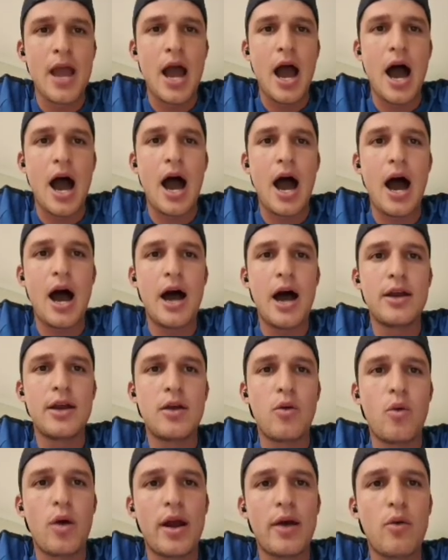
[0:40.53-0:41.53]

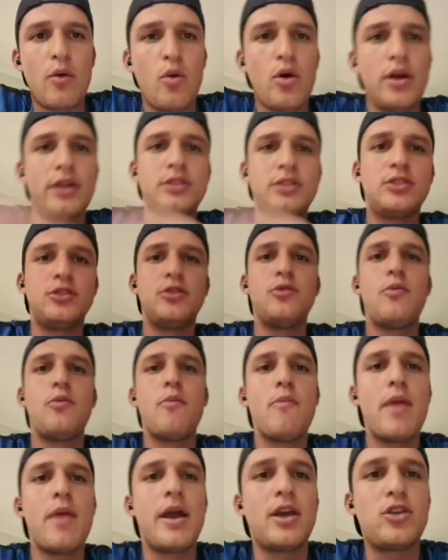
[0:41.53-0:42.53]
And what I wanted to
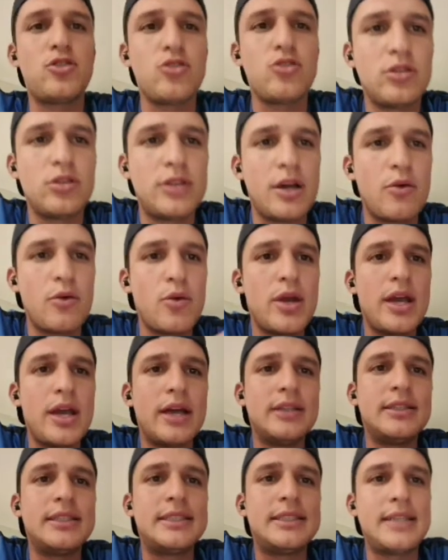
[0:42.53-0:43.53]
make sure that we
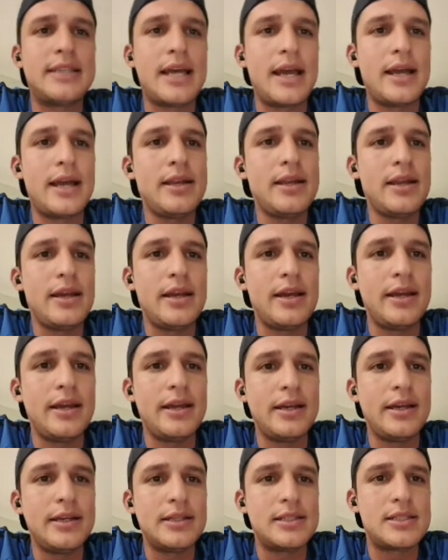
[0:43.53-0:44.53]
understand
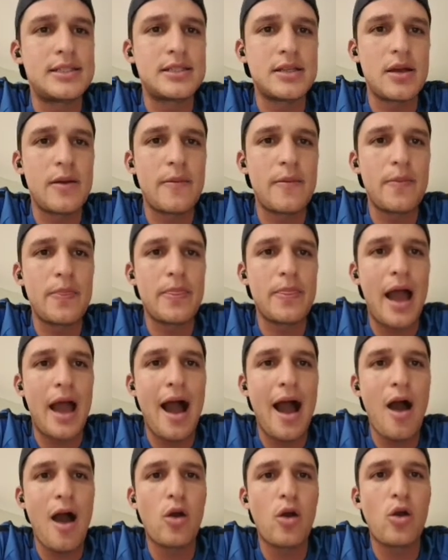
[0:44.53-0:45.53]
is
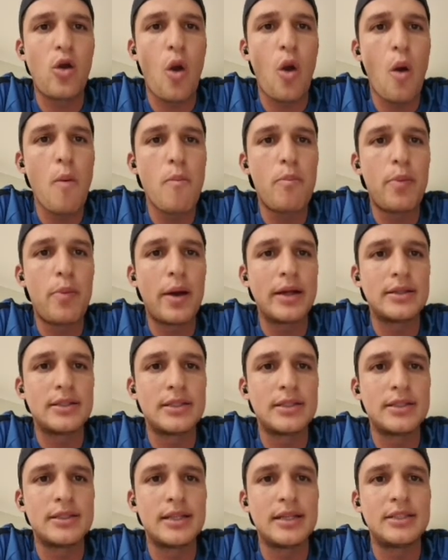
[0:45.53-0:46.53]
how
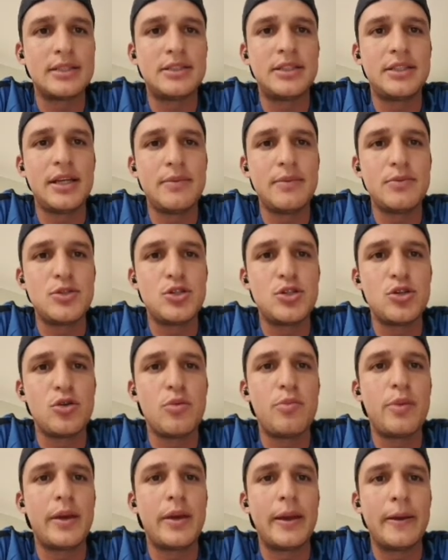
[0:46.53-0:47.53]
compact the team
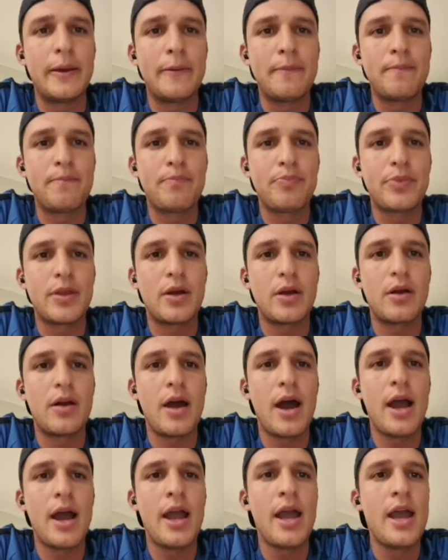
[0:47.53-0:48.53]
should be. All
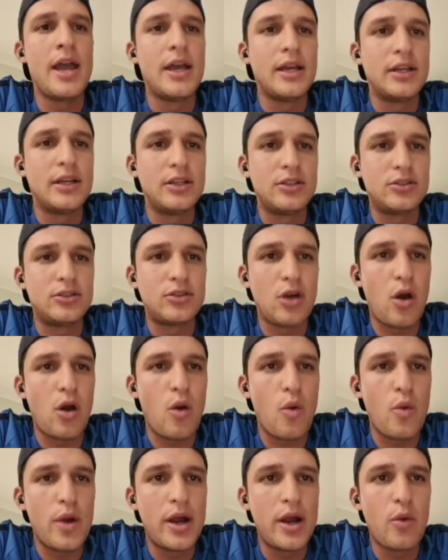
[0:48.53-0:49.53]
right.
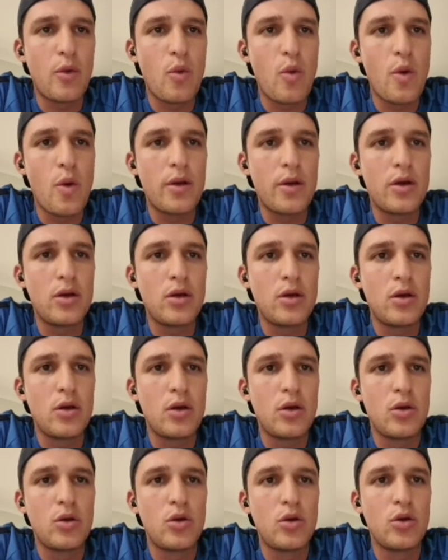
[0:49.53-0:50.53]
So we
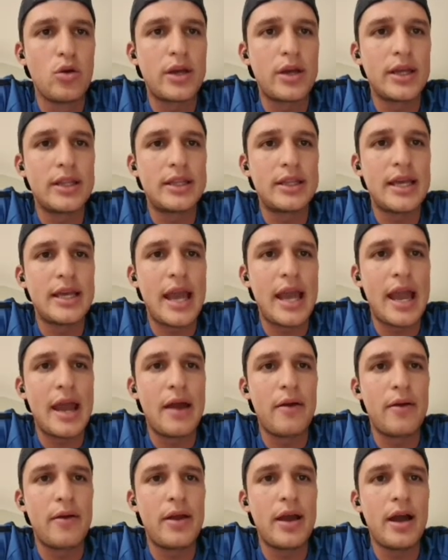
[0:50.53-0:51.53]
look at the
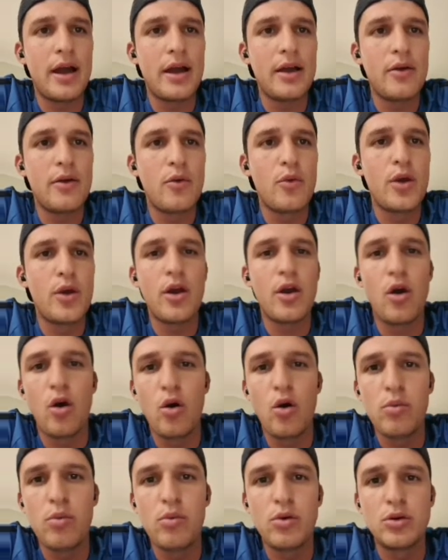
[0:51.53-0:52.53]
area. We
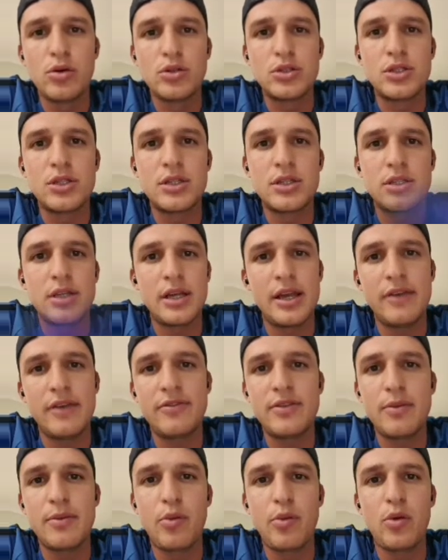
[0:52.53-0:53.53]
almost,
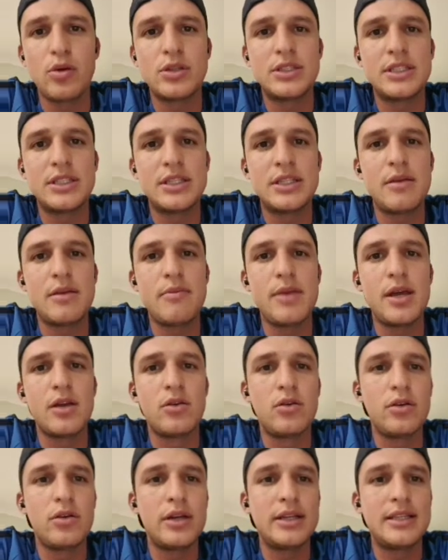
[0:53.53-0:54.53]
if the ball is in the
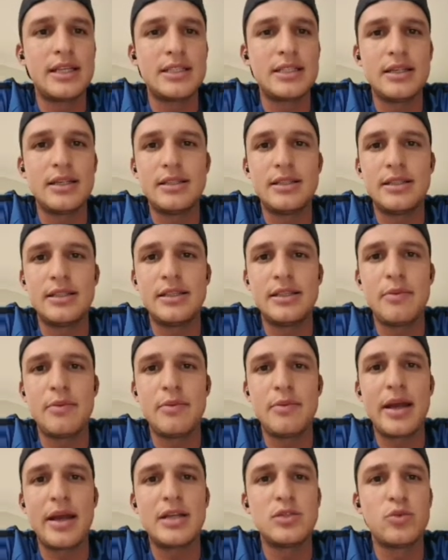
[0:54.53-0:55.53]
middle, it
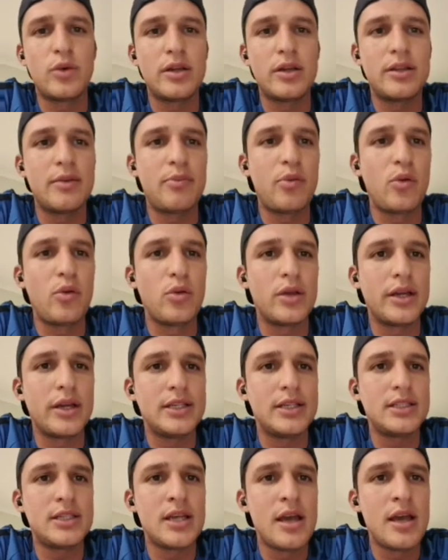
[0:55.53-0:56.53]
depends where the ball
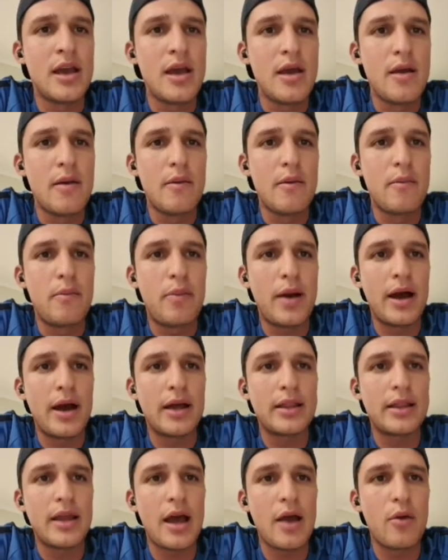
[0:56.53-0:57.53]
is.
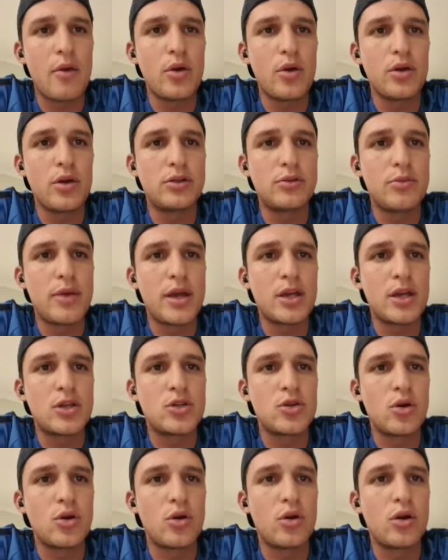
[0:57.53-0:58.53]
But I want you to make
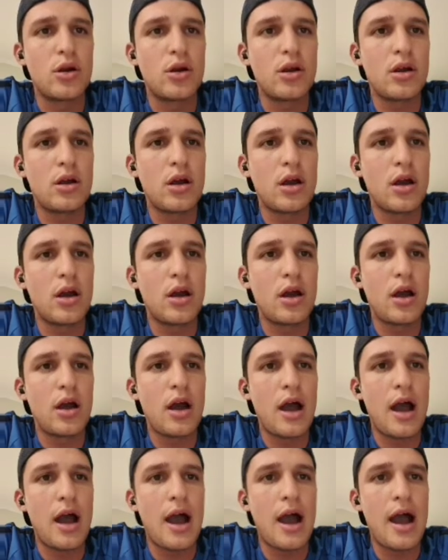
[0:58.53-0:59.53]
sure
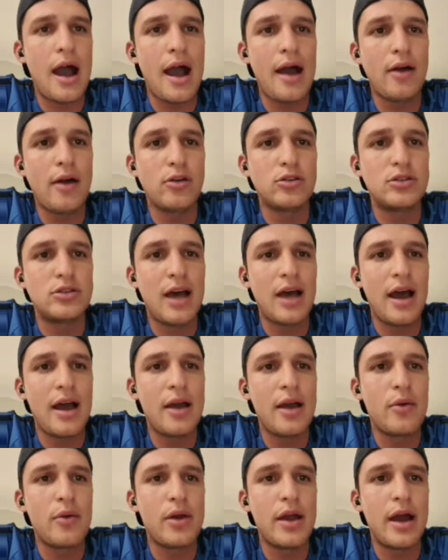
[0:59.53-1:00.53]
how
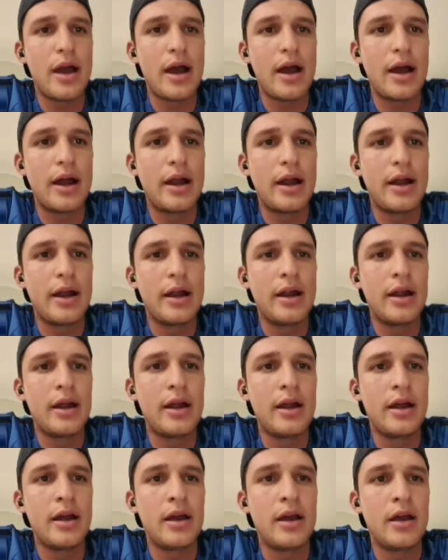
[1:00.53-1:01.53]
tight we are.
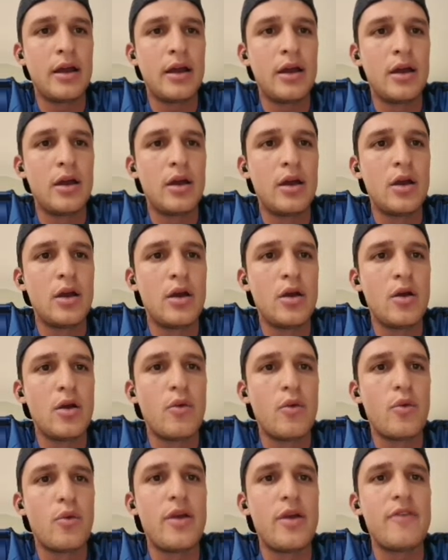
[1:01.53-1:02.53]

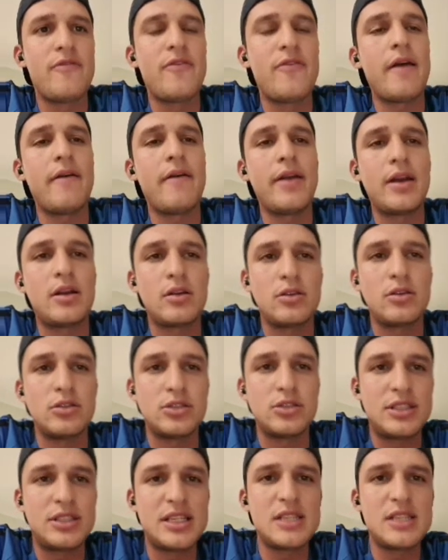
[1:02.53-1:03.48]
We're very close. This